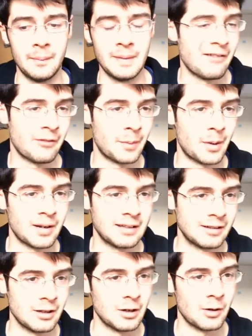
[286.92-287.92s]
Never
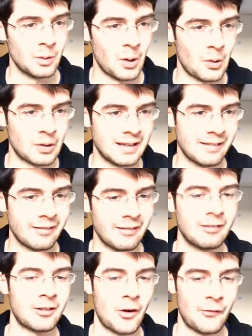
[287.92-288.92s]
mind, long
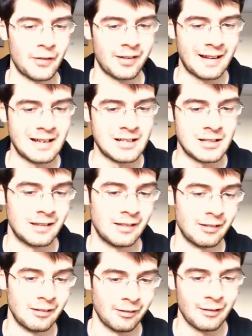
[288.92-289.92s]
distance
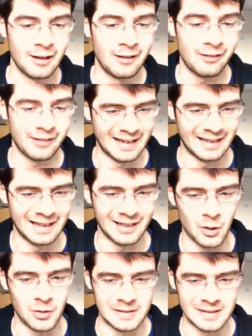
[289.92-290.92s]
conversations, staying in
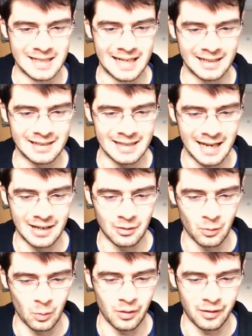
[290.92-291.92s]
contact,
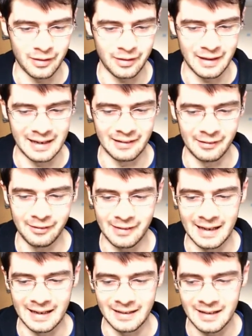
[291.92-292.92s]
and all of the things
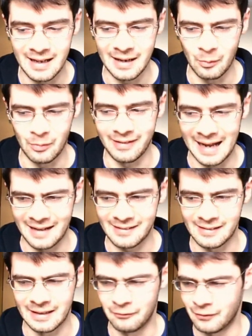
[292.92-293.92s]
that it was
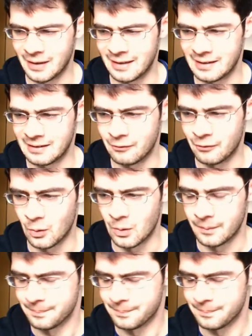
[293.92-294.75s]
actually invented for.